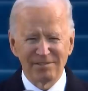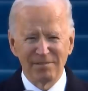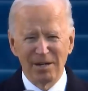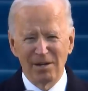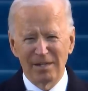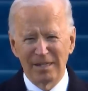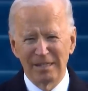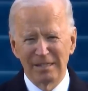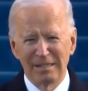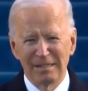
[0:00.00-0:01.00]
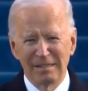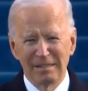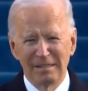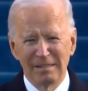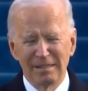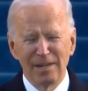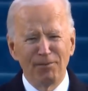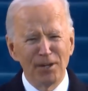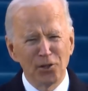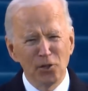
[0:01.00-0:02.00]
of America. If
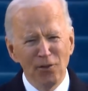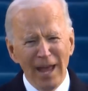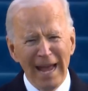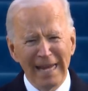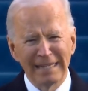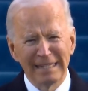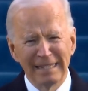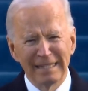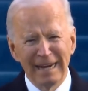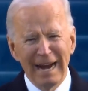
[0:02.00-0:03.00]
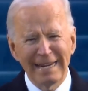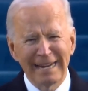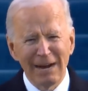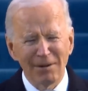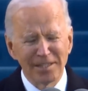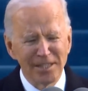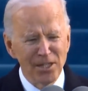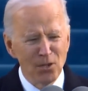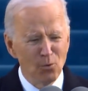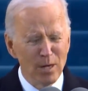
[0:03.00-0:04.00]
we do that, I guarantee
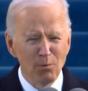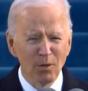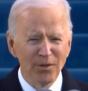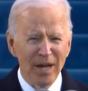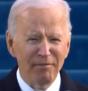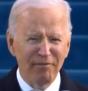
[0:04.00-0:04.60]
you we will not